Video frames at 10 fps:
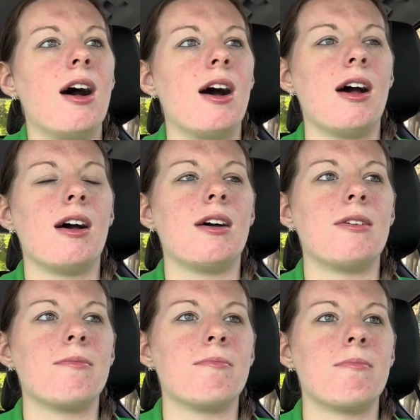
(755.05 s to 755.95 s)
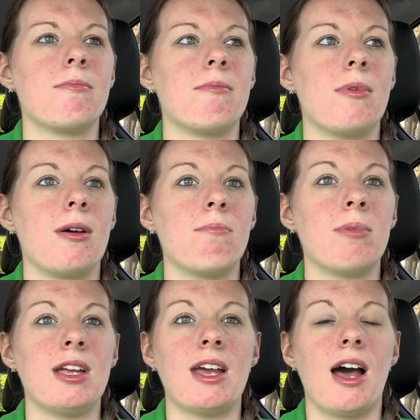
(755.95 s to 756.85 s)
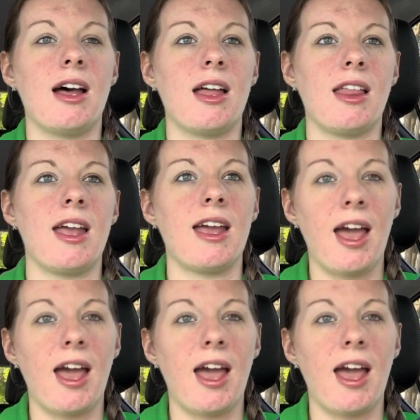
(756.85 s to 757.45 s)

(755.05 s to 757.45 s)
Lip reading: But yeah, like,